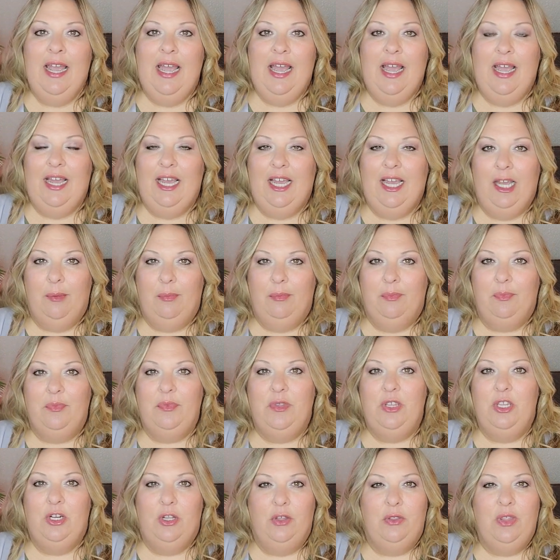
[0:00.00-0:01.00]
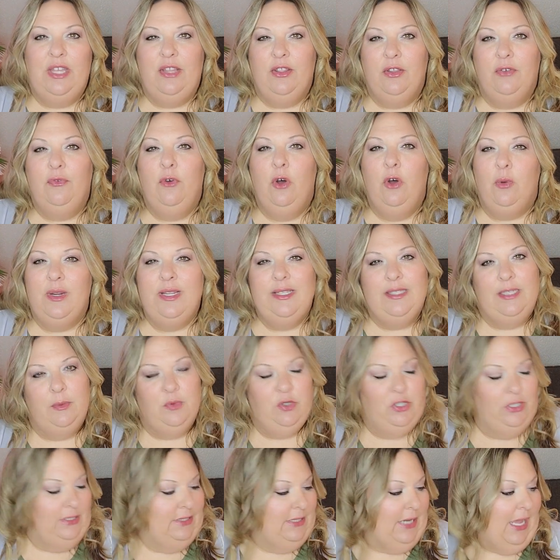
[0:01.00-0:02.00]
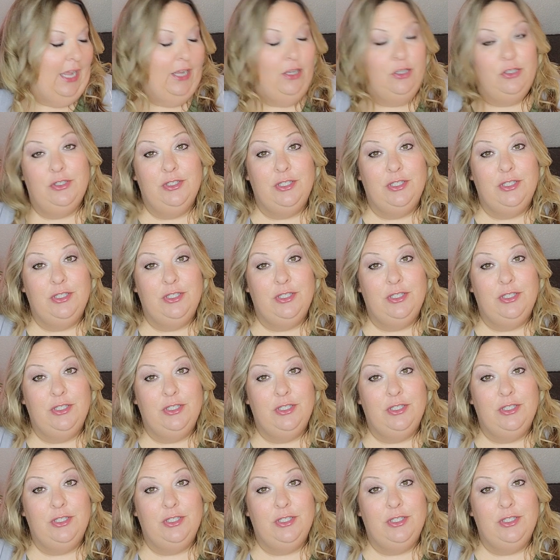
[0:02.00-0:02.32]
um, you know, like the full reception style.